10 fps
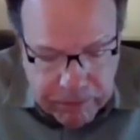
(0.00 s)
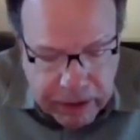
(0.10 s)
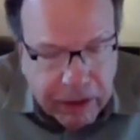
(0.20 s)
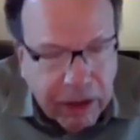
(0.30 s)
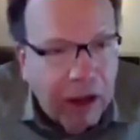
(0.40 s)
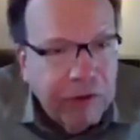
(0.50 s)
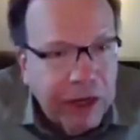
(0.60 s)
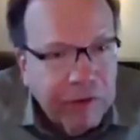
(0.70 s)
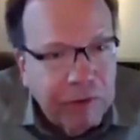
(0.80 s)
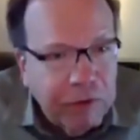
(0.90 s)
in the
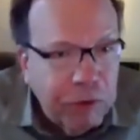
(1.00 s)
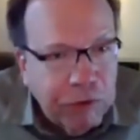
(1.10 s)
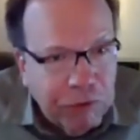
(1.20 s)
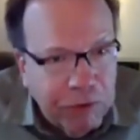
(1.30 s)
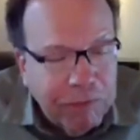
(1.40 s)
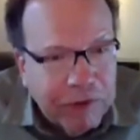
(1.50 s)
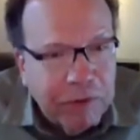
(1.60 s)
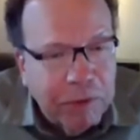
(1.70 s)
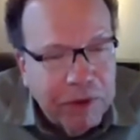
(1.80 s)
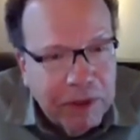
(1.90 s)
context of a Jewish film
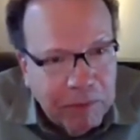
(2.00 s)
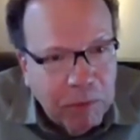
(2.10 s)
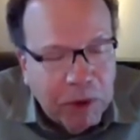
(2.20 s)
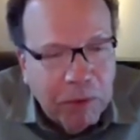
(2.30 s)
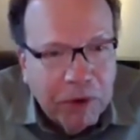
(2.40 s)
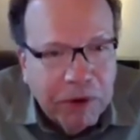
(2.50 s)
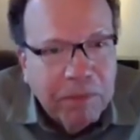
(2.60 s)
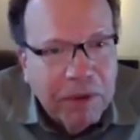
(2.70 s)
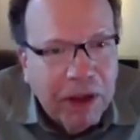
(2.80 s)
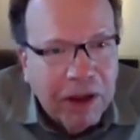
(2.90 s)
festival and where
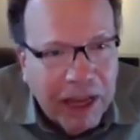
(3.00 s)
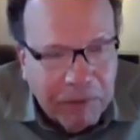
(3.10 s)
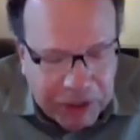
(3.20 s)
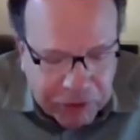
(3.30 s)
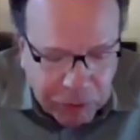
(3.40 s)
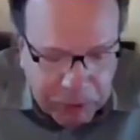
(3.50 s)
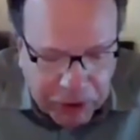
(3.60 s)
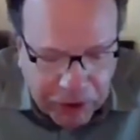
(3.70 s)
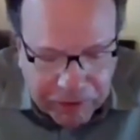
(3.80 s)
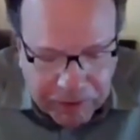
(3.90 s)
we're having this
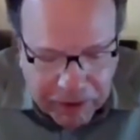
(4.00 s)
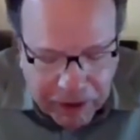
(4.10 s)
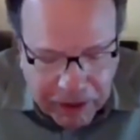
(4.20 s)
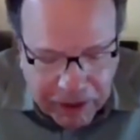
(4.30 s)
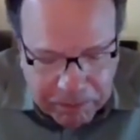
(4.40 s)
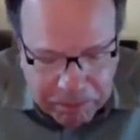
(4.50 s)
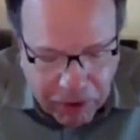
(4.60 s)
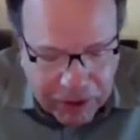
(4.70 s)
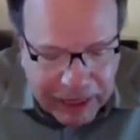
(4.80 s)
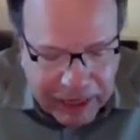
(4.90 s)
webinar
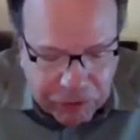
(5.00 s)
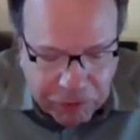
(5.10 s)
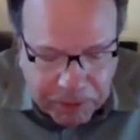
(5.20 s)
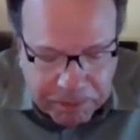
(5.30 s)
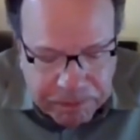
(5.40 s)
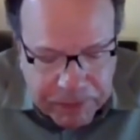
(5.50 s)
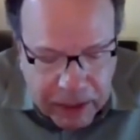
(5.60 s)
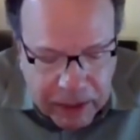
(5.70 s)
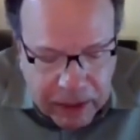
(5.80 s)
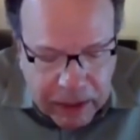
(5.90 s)
broadcast from,
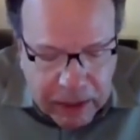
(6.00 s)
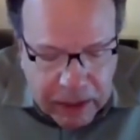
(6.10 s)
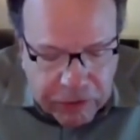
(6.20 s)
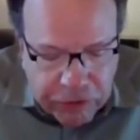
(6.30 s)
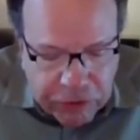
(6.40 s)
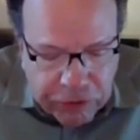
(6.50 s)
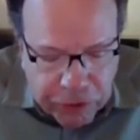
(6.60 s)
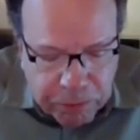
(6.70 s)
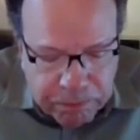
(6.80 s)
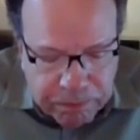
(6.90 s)

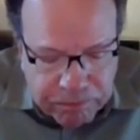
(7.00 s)
to,